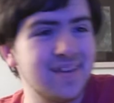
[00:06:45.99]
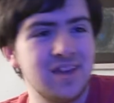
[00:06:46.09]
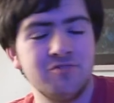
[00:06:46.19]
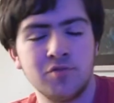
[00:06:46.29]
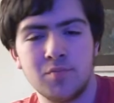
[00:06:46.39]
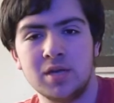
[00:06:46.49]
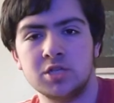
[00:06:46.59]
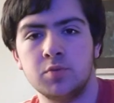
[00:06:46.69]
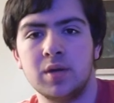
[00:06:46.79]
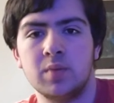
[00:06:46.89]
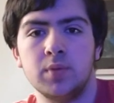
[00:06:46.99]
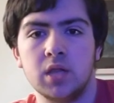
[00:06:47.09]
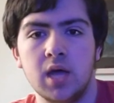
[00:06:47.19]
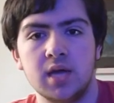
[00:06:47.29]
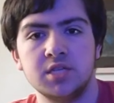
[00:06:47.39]
information about a
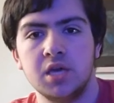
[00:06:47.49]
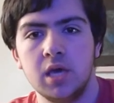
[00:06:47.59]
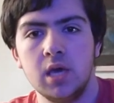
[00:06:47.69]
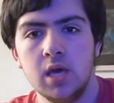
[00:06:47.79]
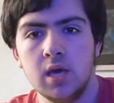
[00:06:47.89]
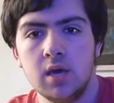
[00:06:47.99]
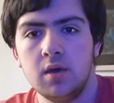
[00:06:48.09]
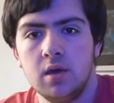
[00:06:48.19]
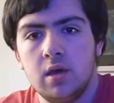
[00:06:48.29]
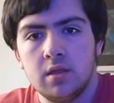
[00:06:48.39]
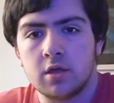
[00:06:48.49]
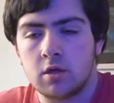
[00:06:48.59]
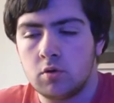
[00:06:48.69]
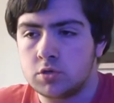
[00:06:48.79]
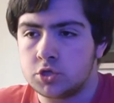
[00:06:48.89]
plot,
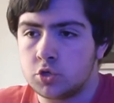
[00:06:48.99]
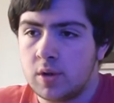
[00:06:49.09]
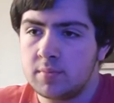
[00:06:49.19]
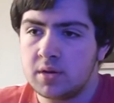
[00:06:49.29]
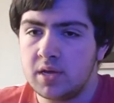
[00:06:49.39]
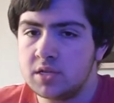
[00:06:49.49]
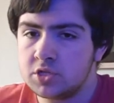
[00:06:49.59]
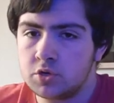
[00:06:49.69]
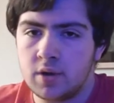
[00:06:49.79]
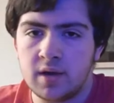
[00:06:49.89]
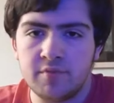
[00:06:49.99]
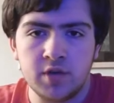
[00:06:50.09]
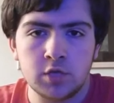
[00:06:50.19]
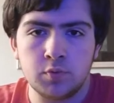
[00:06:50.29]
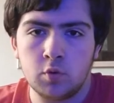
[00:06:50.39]
go extremely to Instagram,
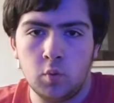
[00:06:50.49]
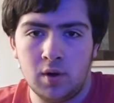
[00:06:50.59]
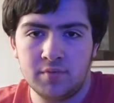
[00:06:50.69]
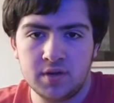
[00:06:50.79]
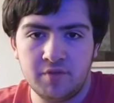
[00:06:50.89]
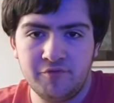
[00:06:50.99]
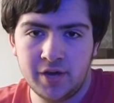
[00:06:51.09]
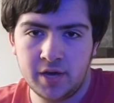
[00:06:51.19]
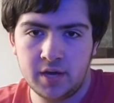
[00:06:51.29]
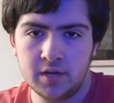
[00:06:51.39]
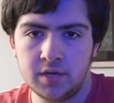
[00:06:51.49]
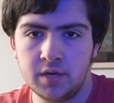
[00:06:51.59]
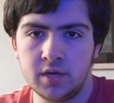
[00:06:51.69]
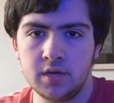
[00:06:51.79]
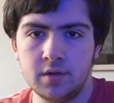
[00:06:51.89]
Facebook, wherever you can find,
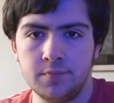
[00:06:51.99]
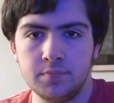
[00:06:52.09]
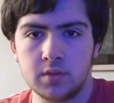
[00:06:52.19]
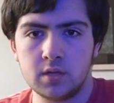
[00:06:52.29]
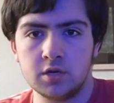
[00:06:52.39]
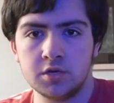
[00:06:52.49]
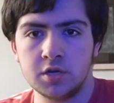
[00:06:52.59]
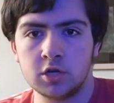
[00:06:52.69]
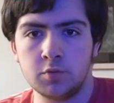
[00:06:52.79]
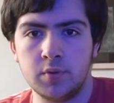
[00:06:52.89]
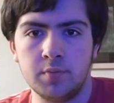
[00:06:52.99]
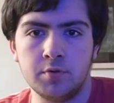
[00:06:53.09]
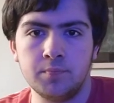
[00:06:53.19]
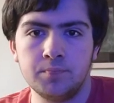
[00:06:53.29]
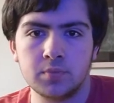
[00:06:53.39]
talk to people,
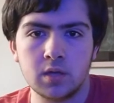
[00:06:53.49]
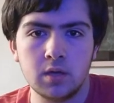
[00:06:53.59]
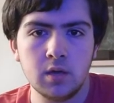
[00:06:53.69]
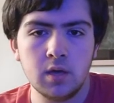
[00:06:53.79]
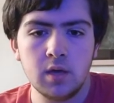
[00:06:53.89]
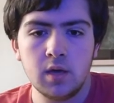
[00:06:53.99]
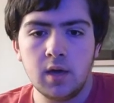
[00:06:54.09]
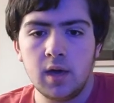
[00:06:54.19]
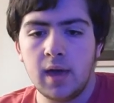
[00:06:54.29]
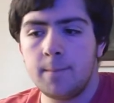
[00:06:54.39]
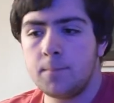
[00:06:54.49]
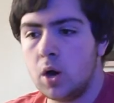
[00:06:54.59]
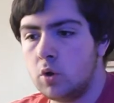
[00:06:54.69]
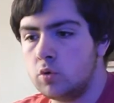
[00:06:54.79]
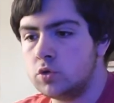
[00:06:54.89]
and
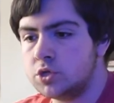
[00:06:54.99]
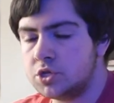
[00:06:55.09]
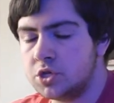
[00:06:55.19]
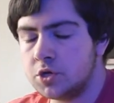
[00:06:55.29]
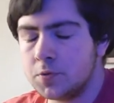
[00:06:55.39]
post